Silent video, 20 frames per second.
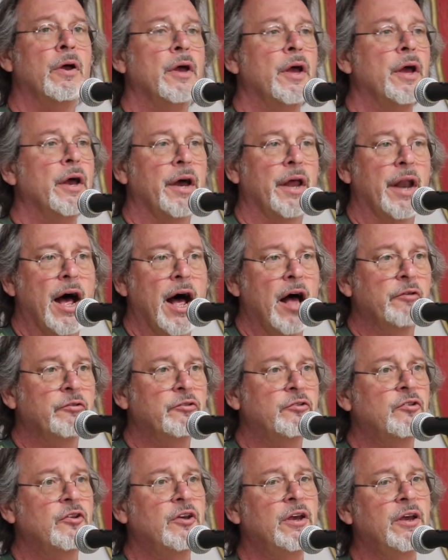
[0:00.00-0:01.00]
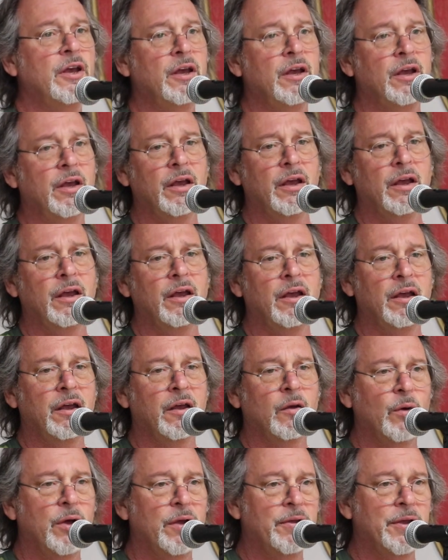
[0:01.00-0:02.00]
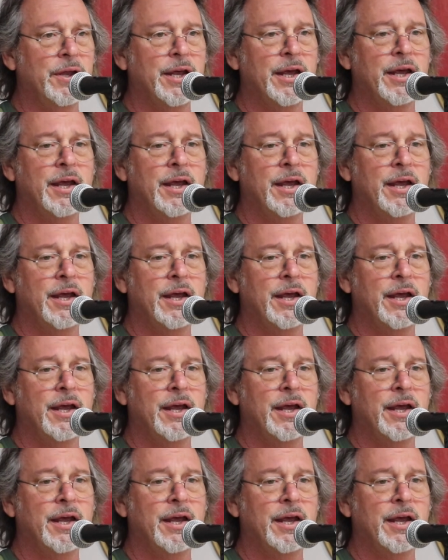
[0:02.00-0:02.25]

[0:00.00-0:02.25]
and I'll sing with an